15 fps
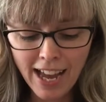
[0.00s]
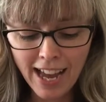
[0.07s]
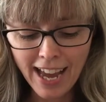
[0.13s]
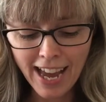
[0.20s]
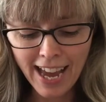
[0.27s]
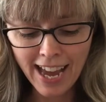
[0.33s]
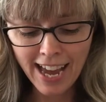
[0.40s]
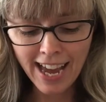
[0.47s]

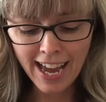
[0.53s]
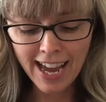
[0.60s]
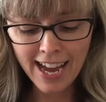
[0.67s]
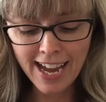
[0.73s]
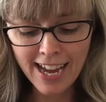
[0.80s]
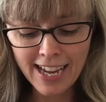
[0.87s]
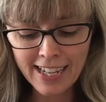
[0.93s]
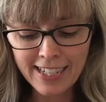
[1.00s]

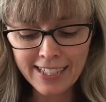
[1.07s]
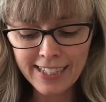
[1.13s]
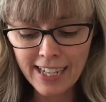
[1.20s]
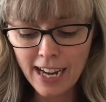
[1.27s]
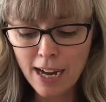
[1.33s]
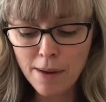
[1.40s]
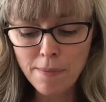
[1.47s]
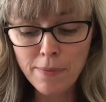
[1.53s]
and
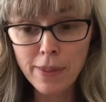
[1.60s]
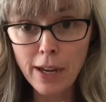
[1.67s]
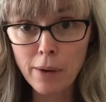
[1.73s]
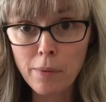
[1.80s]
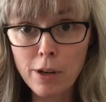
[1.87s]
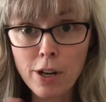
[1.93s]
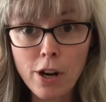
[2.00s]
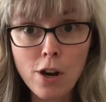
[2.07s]
there
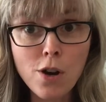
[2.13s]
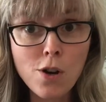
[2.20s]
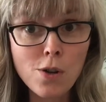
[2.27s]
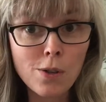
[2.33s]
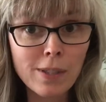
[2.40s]
were no